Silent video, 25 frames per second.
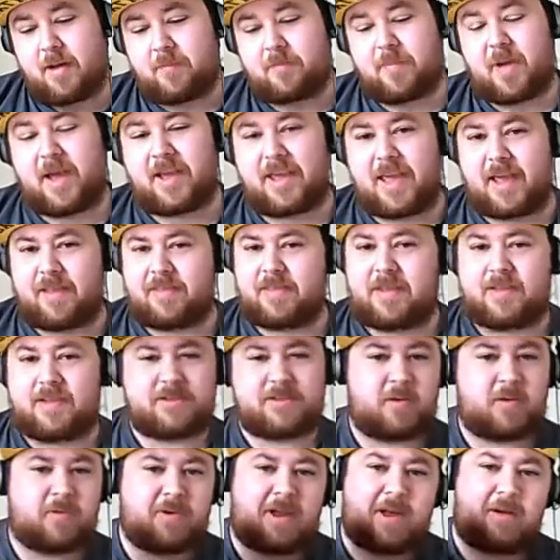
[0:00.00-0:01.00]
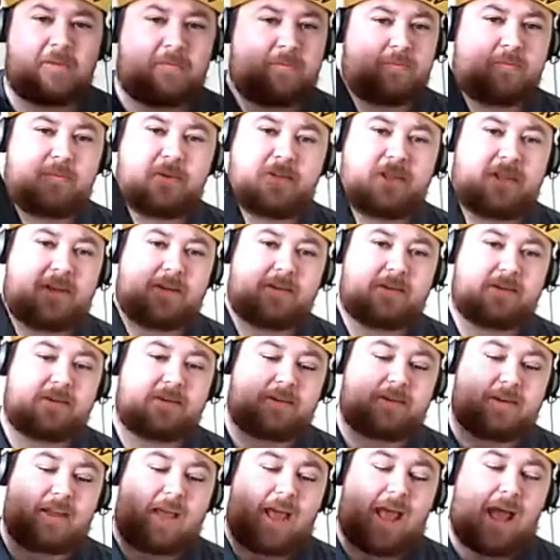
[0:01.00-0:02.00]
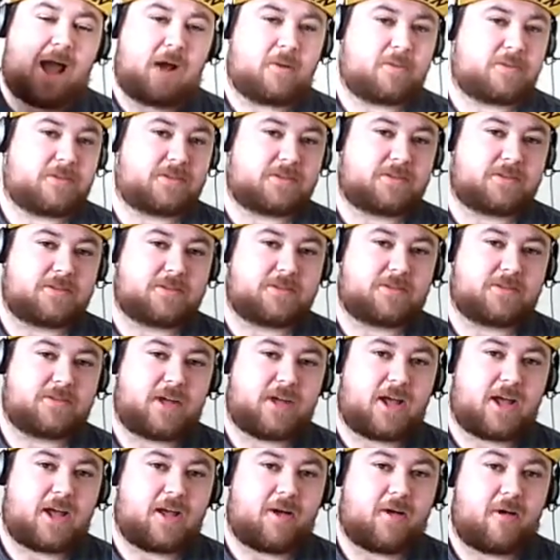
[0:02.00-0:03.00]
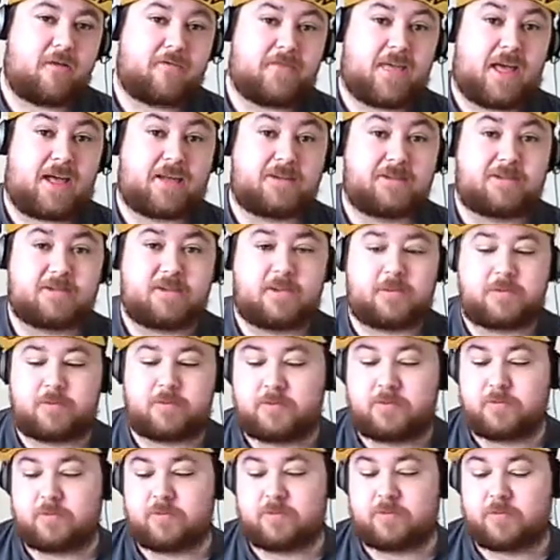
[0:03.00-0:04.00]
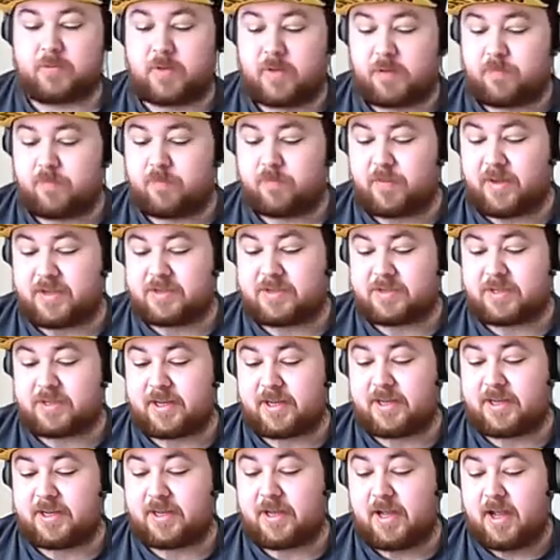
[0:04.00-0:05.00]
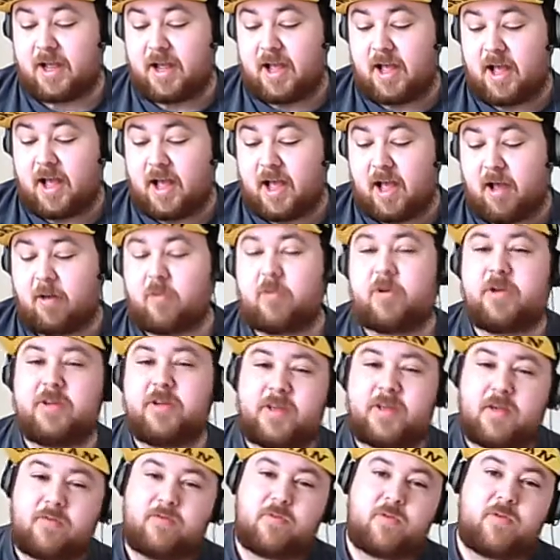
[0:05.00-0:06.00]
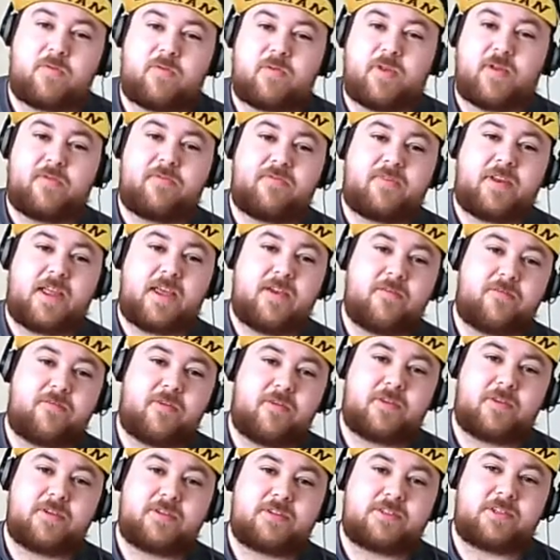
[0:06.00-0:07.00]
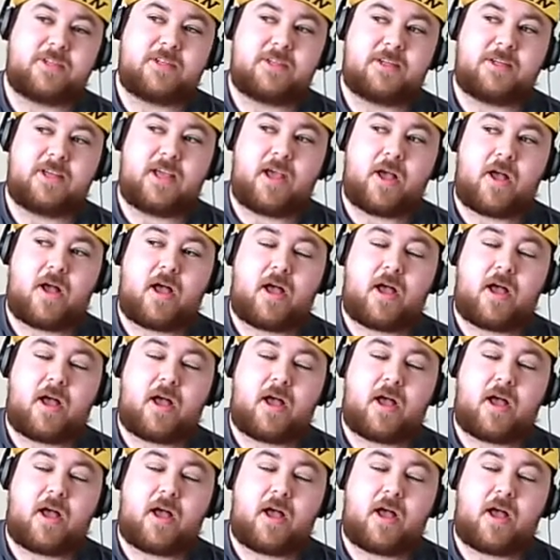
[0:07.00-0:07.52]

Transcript: But again, they're sold out within hours of that. So basically, I want to give you a flavour and see.